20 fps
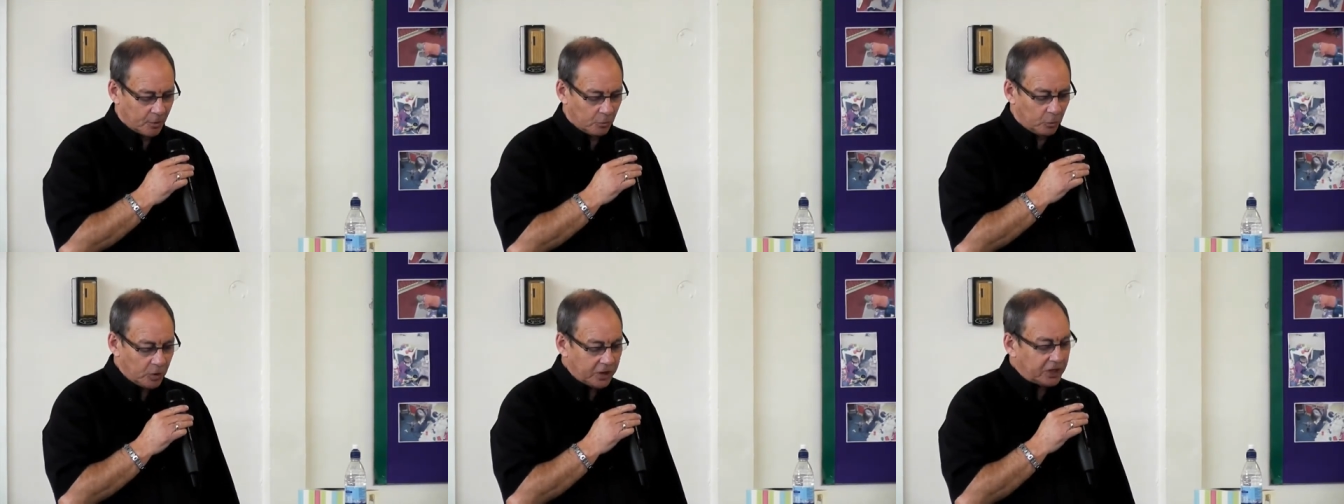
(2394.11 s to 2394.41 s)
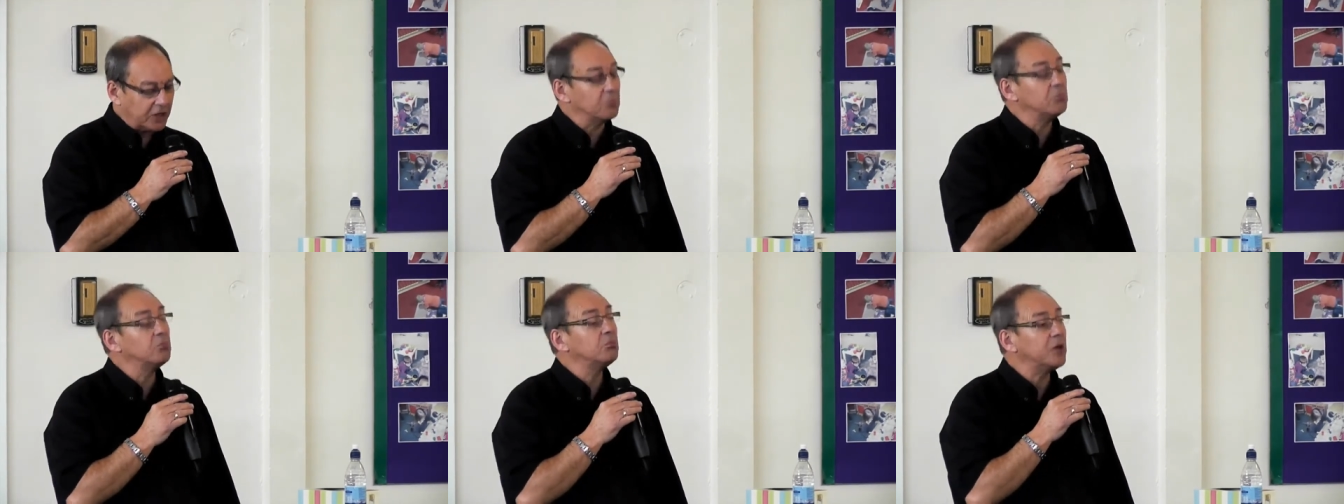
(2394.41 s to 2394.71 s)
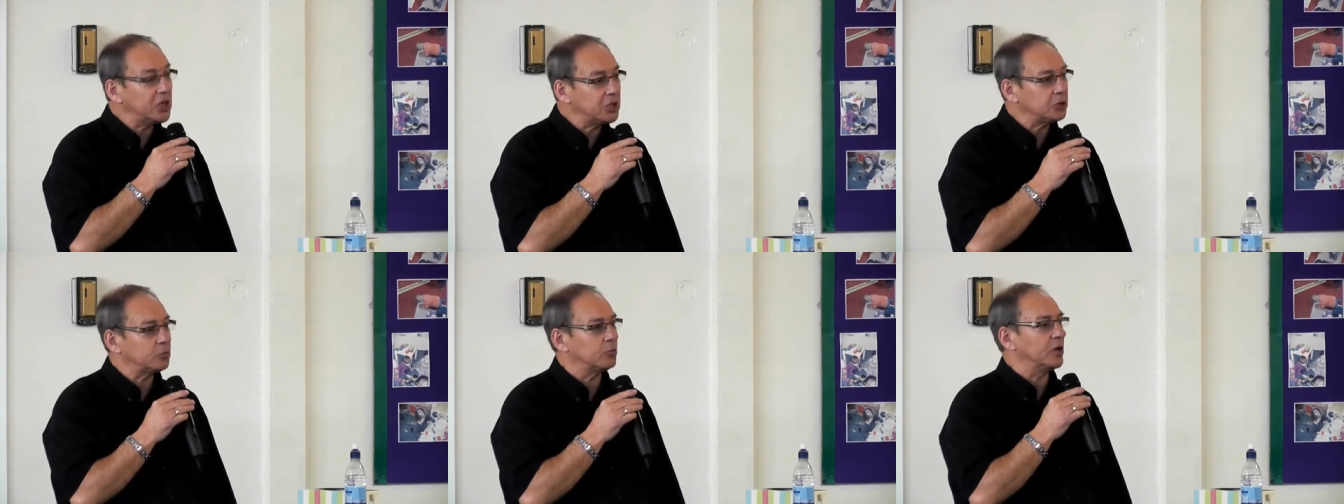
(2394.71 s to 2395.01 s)
We can
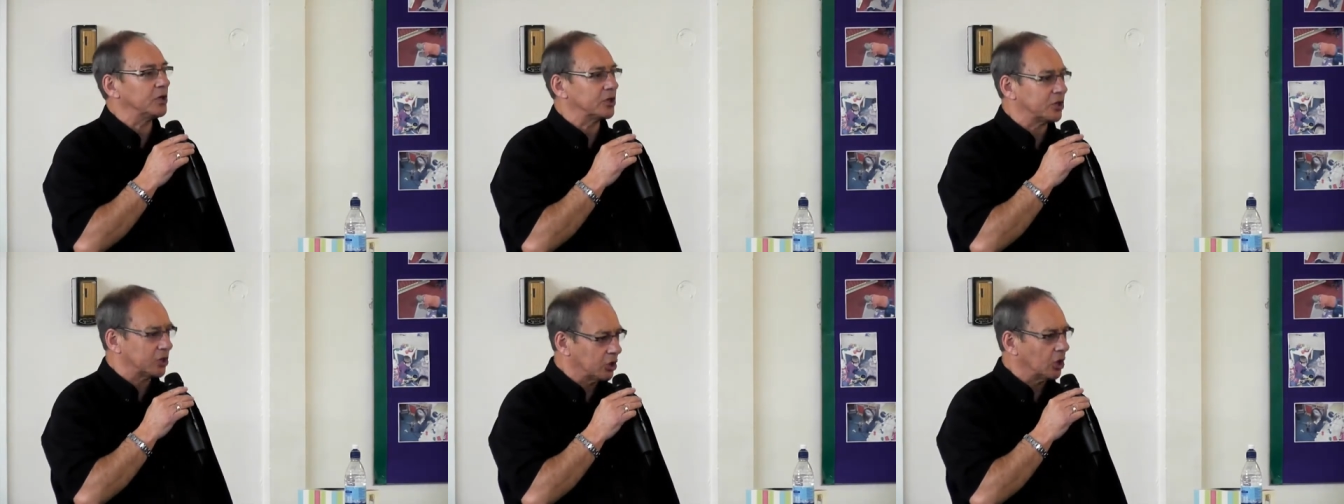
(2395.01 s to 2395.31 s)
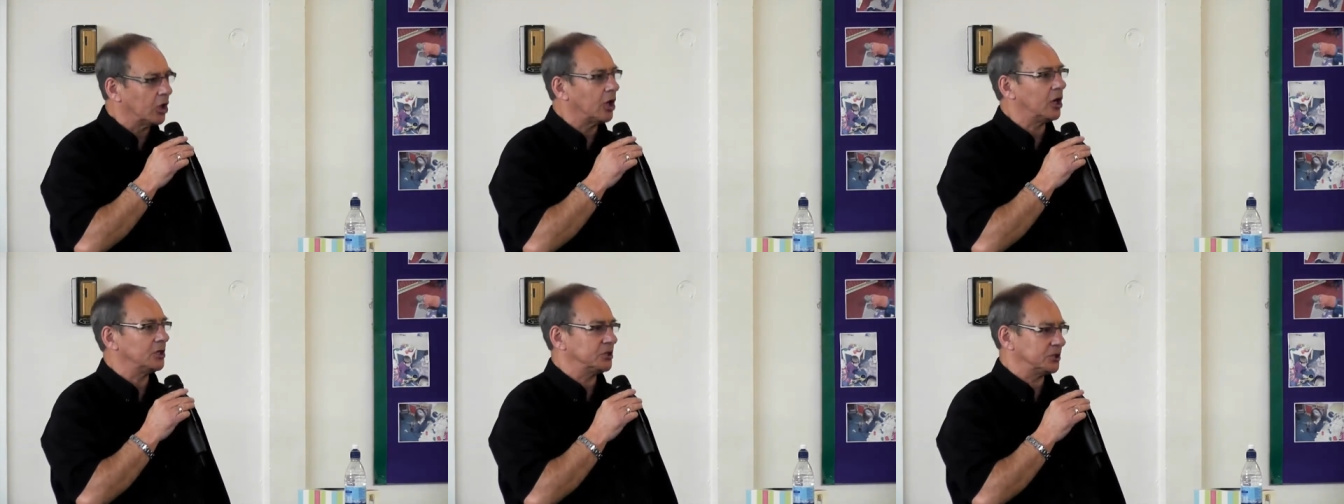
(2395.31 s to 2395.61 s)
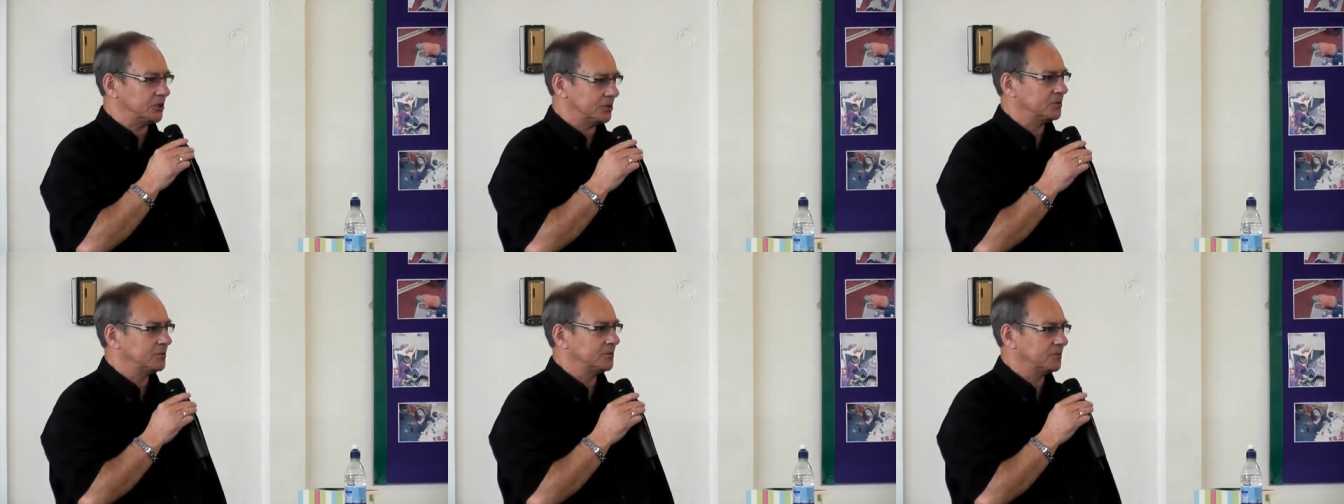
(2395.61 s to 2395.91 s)
meet with
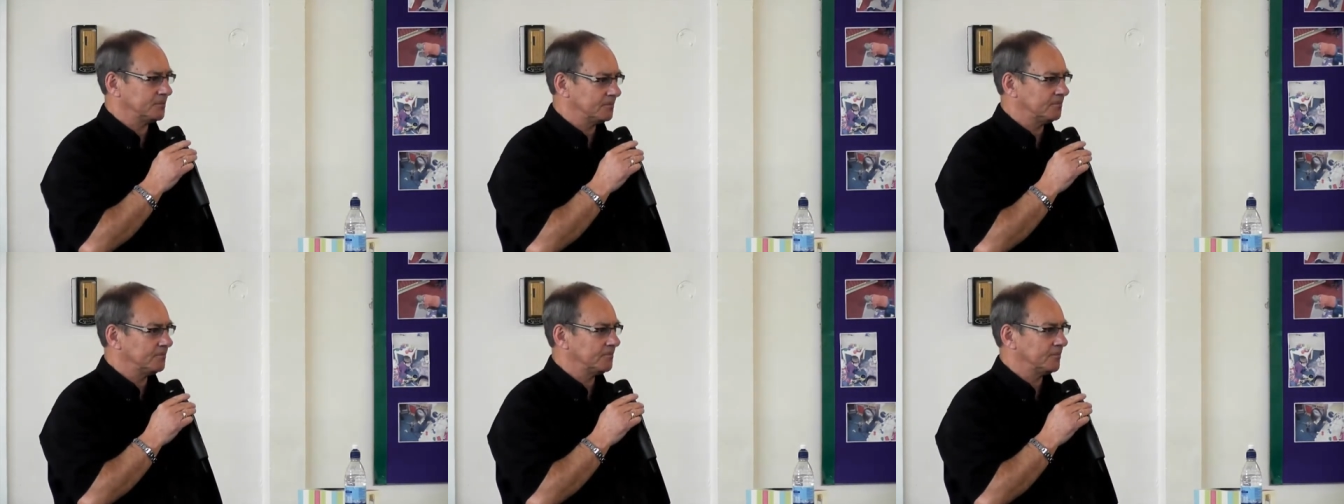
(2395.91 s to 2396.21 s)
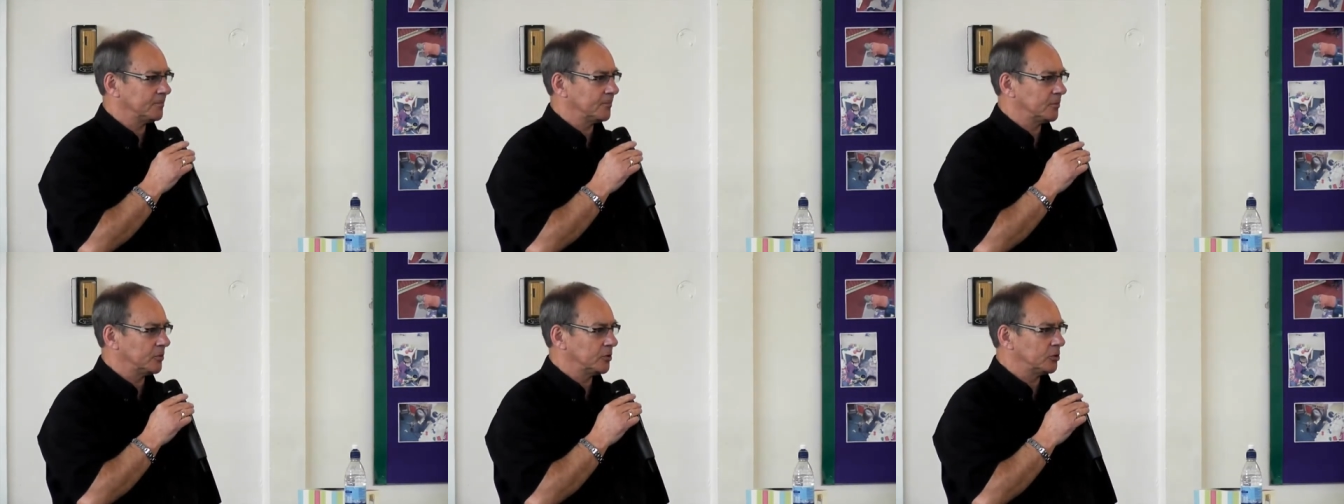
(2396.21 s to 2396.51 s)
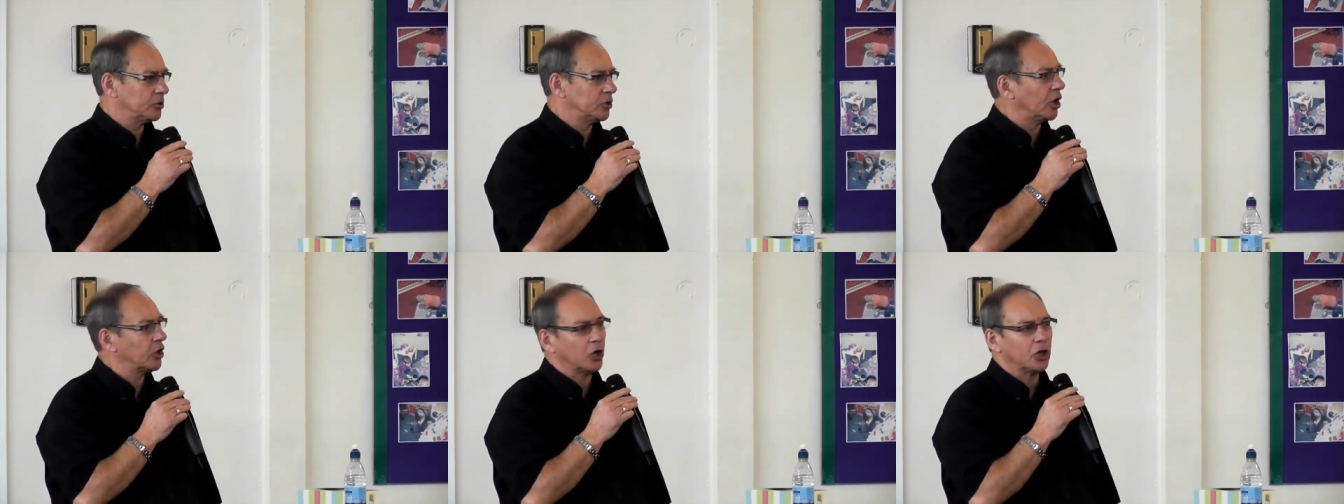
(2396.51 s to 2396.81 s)
God
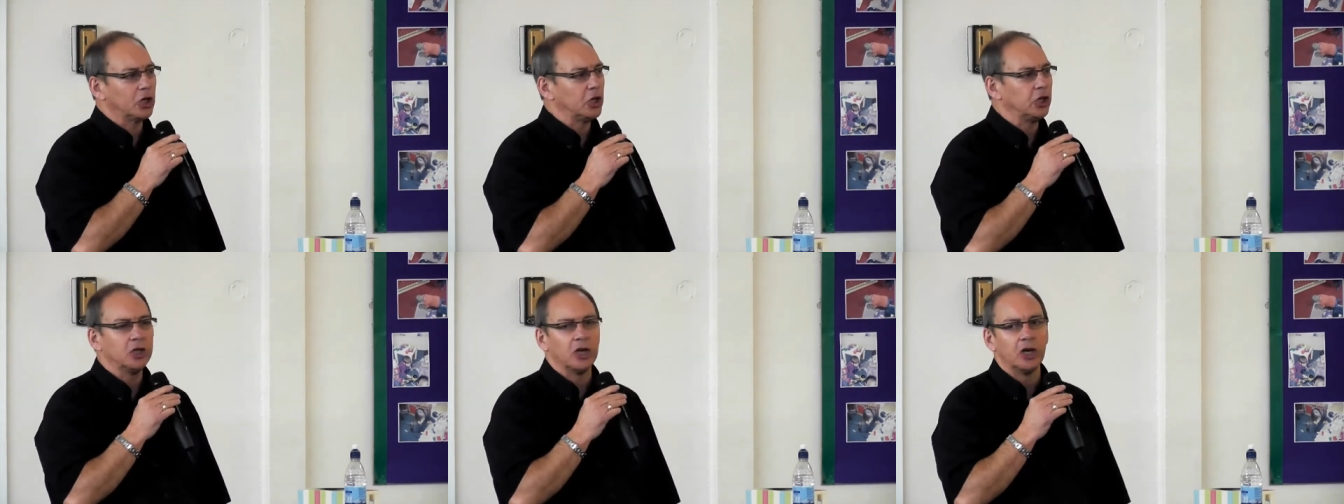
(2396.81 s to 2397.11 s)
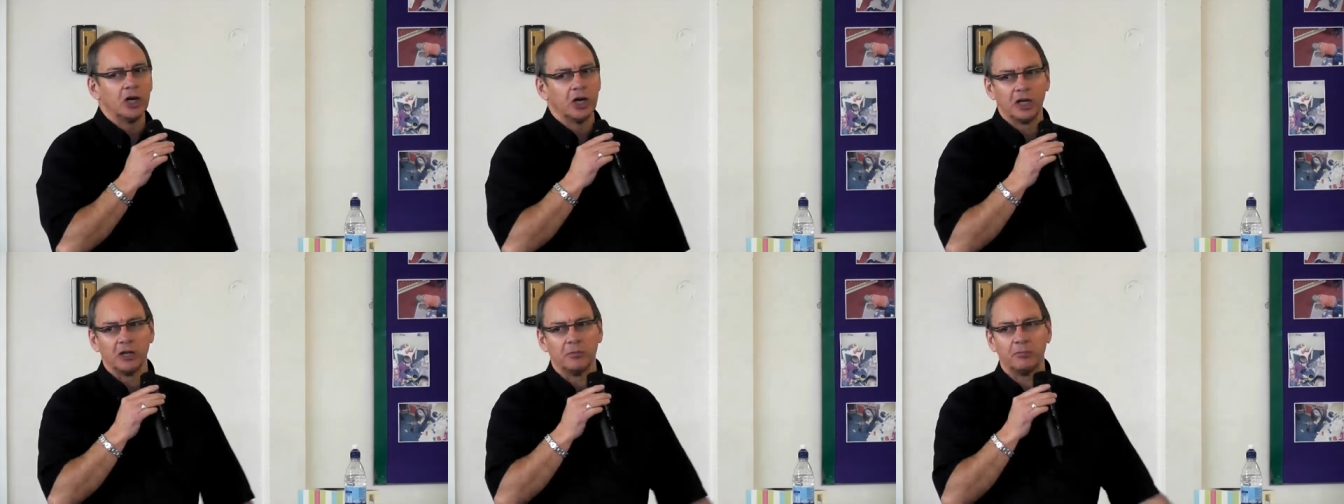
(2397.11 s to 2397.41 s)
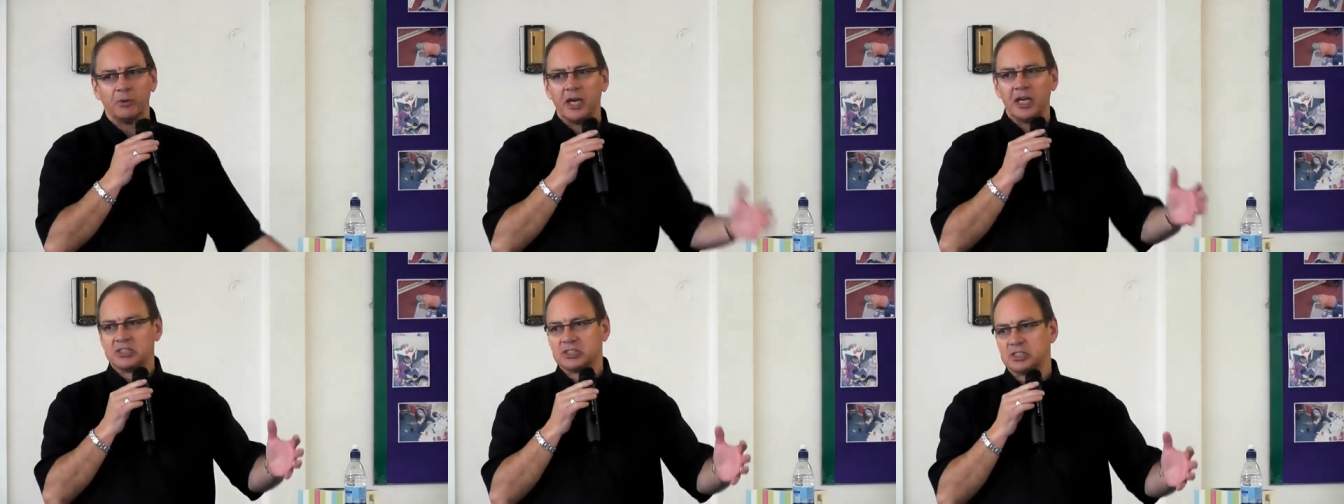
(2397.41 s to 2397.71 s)
not on a yearly
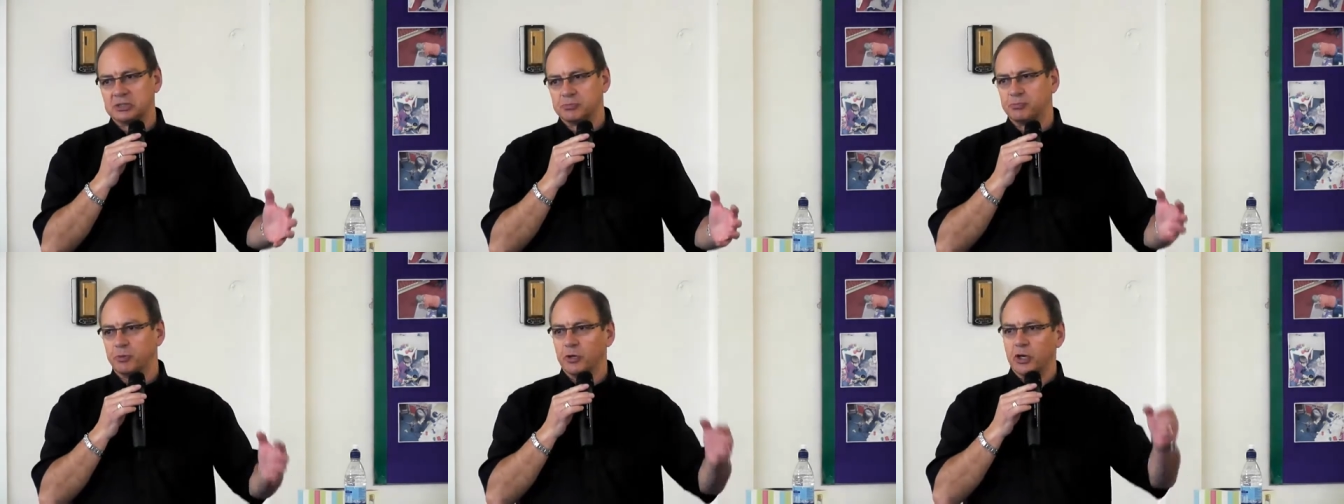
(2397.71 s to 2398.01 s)
basis,